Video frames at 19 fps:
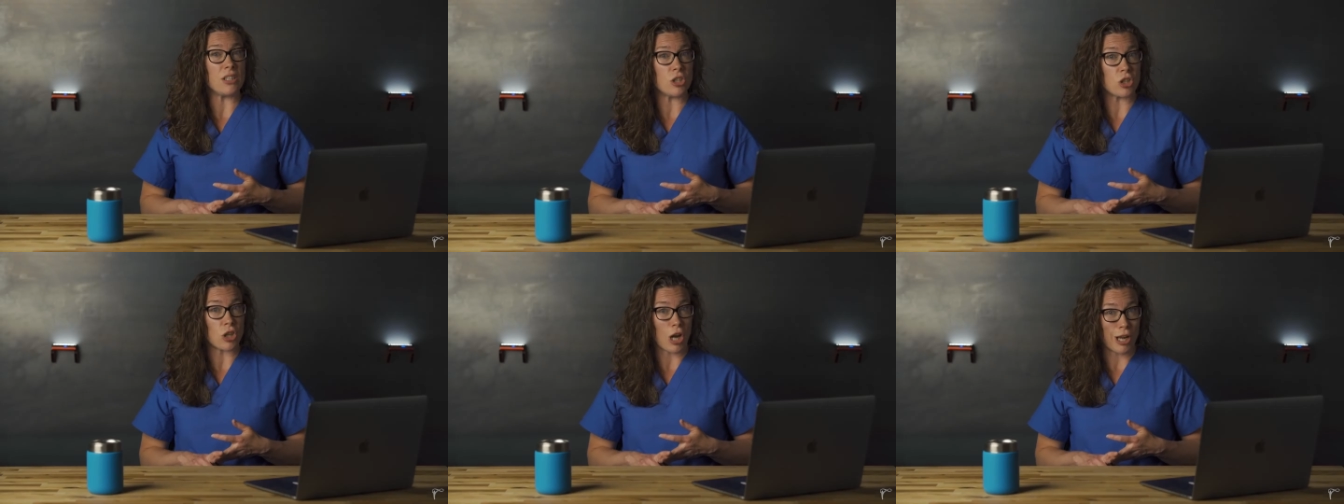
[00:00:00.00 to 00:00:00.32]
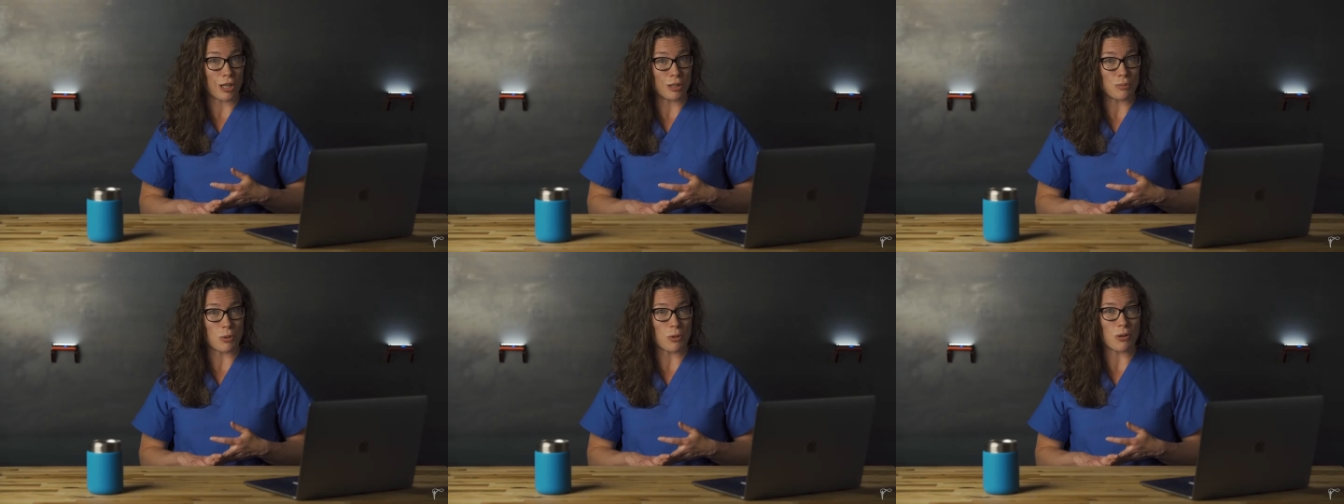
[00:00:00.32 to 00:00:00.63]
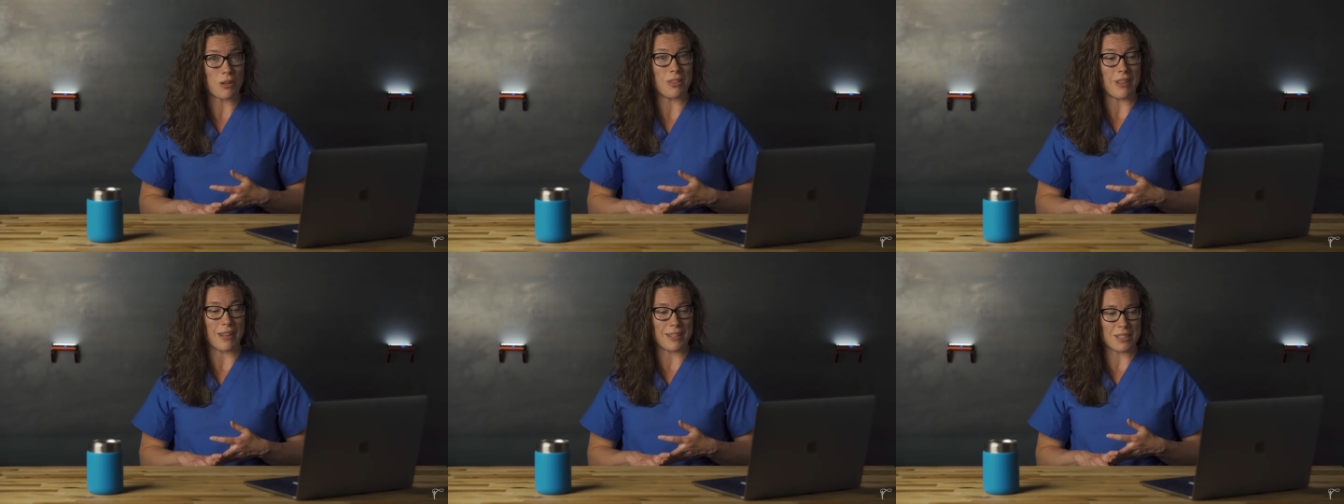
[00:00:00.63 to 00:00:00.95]
and
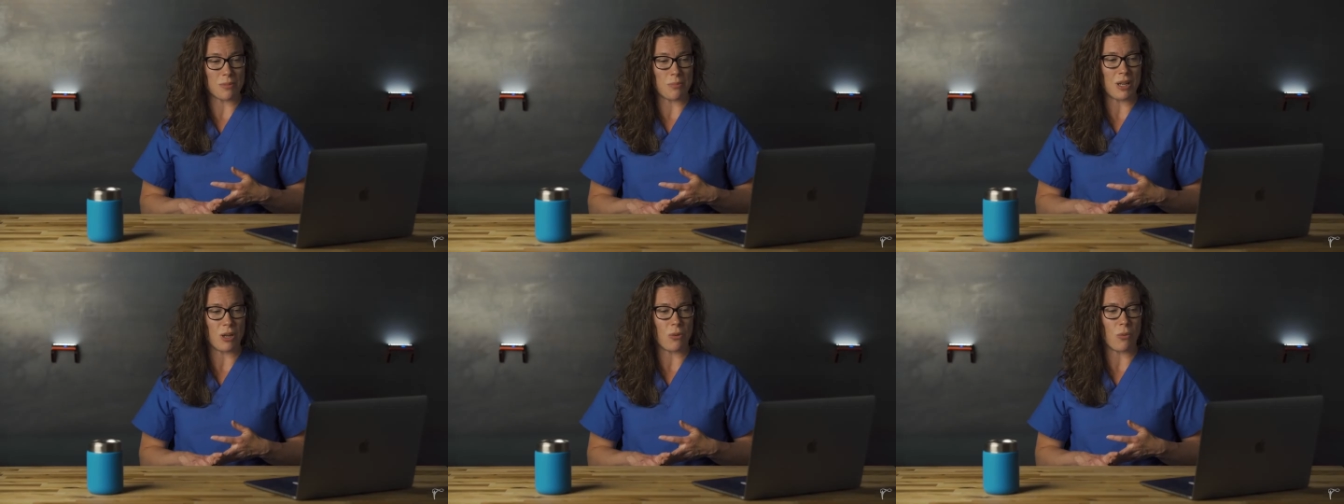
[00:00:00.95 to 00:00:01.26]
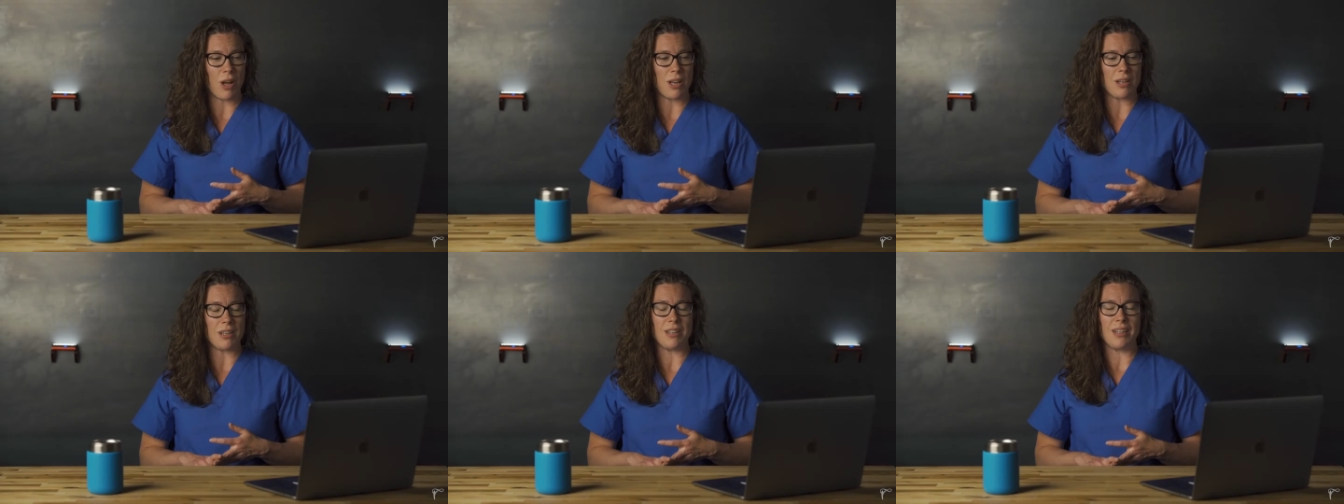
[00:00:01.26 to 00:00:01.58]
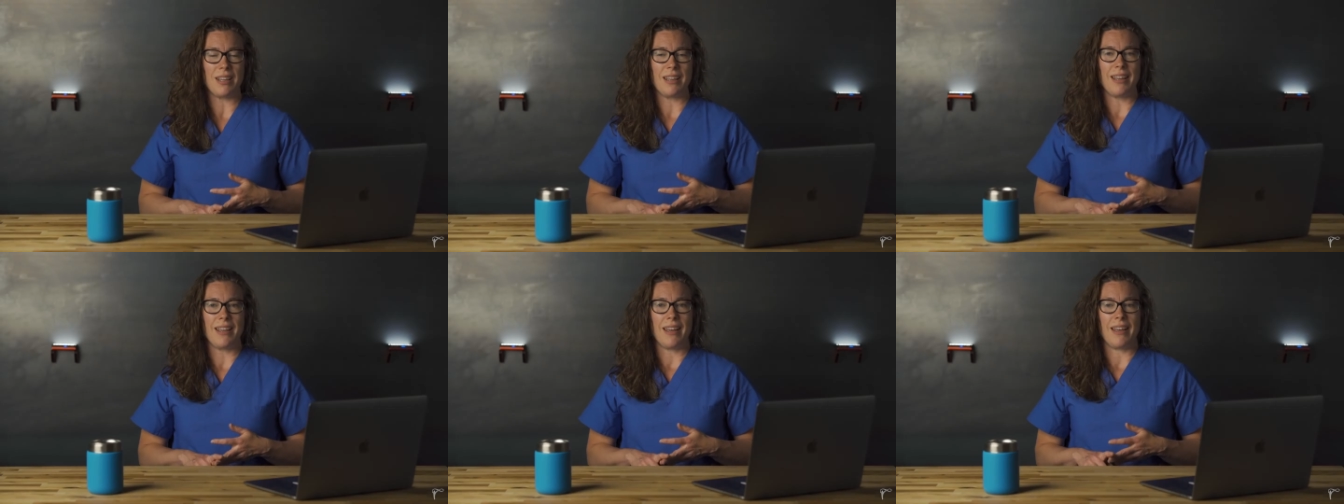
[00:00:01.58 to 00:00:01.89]
childbirth, that's a big one,
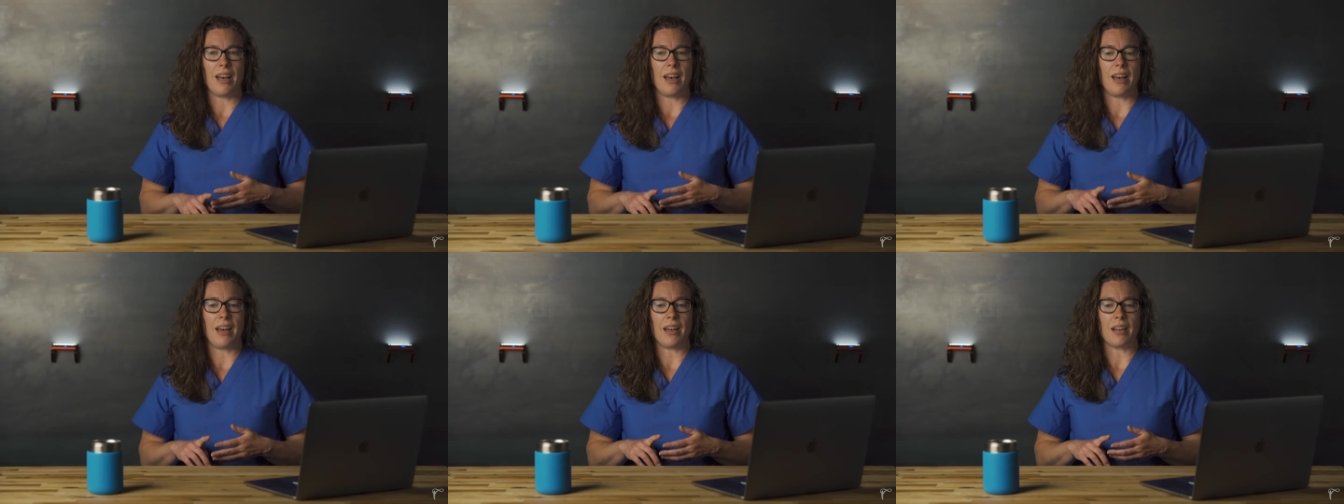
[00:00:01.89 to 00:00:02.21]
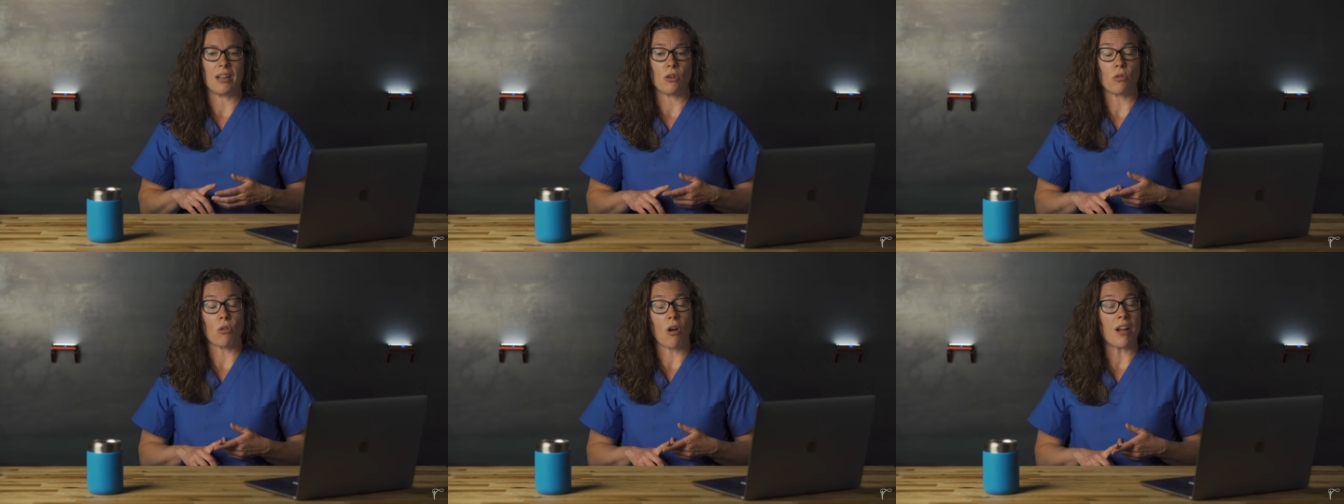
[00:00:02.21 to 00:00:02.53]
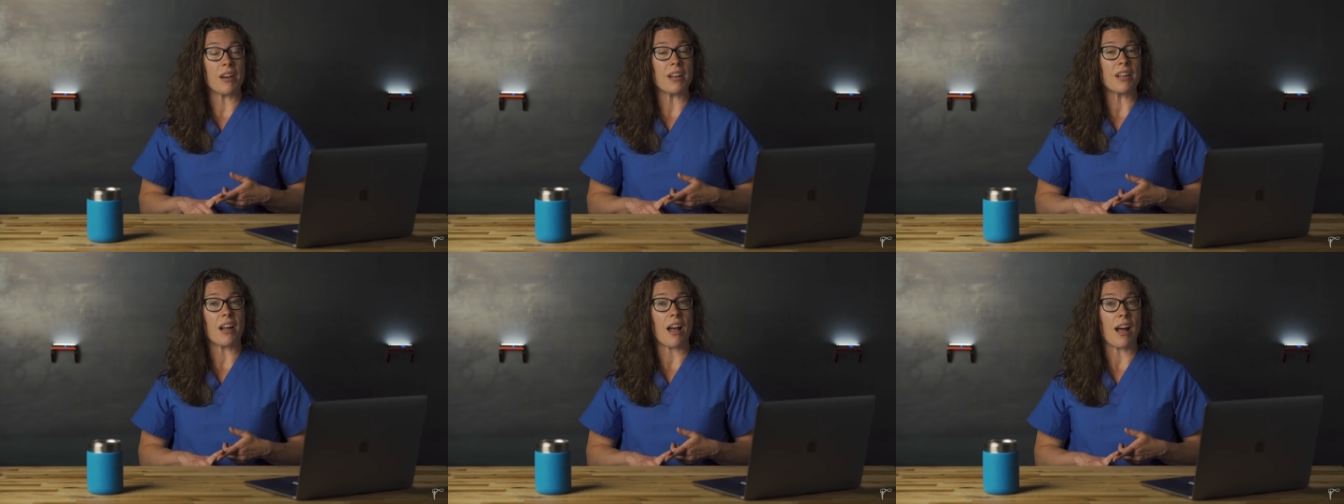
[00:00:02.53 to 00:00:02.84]
uh,
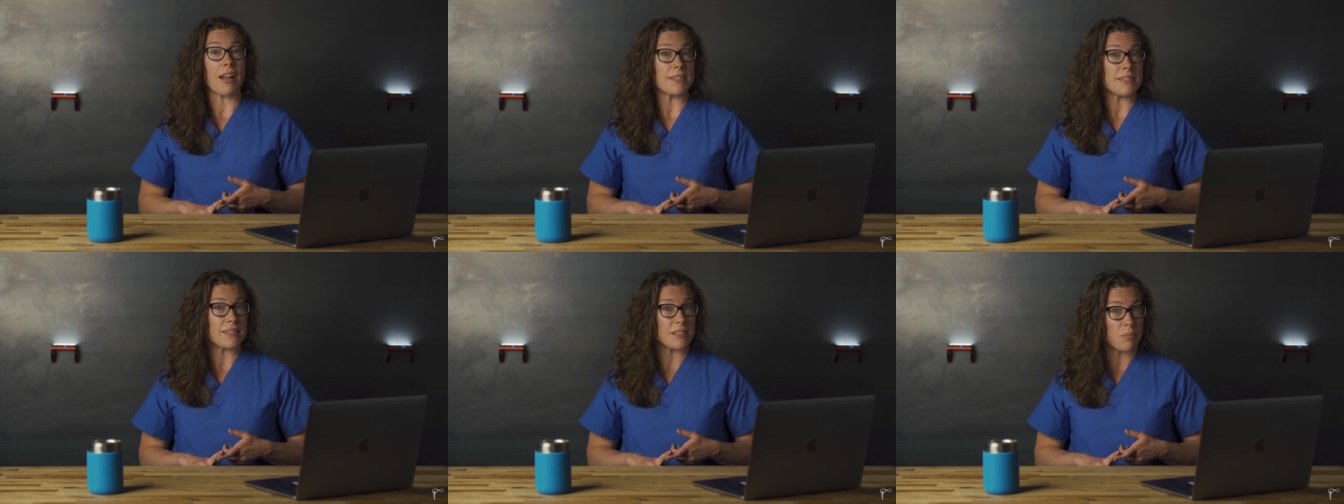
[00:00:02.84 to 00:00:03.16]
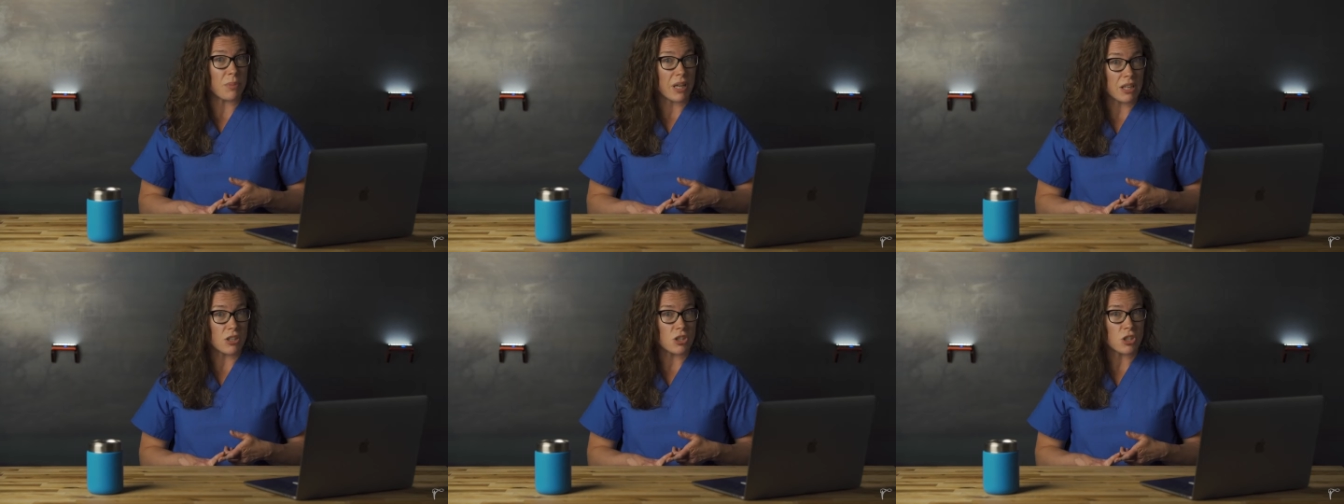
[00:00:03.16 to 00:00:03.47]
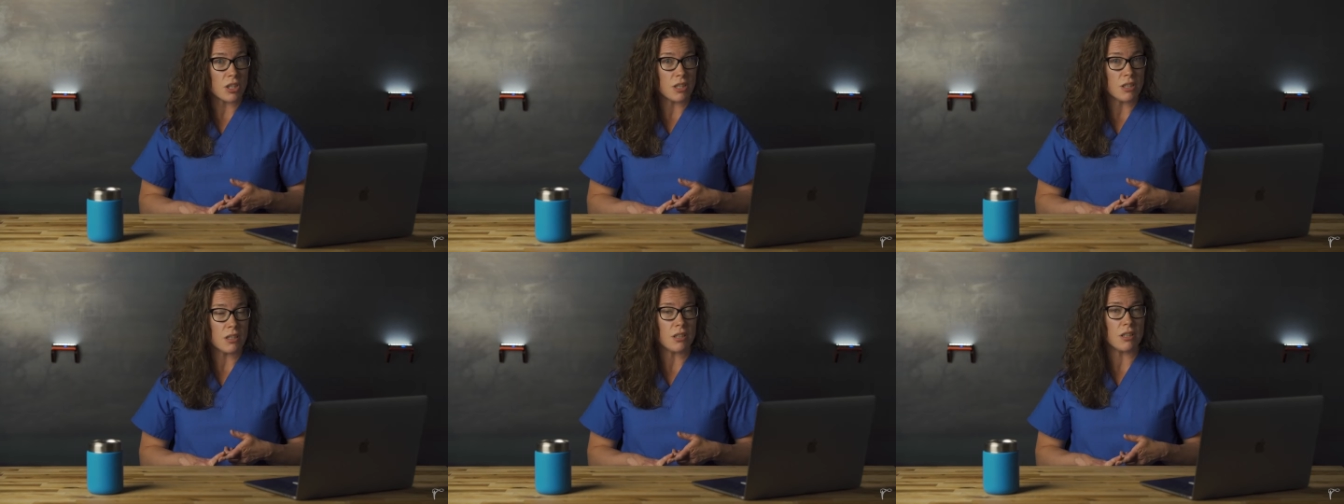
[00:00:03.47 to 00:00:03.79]
chronic
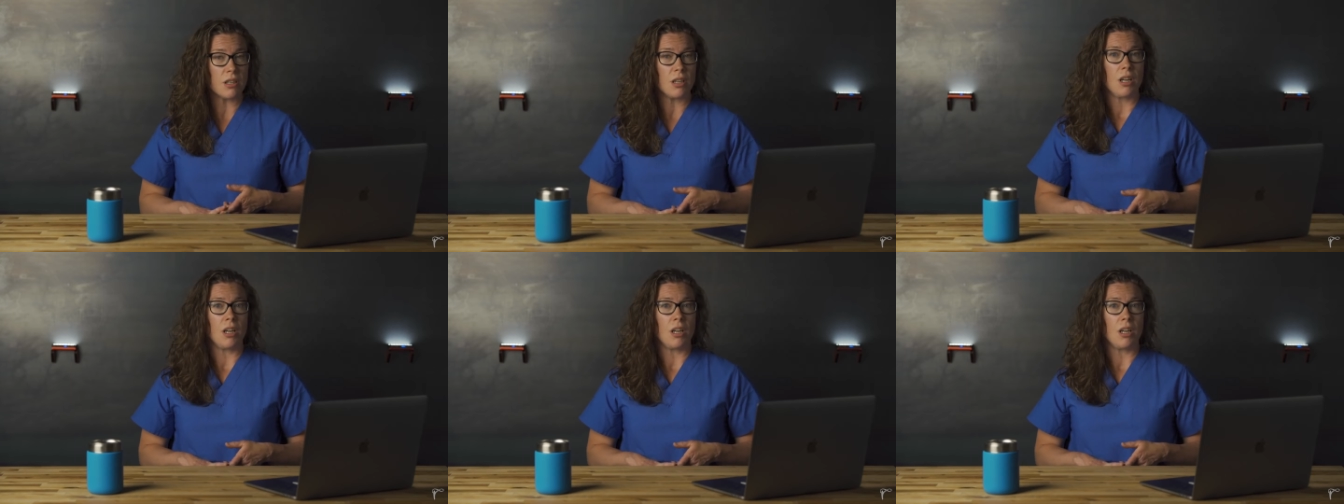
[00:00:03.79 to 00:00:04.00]
constipation,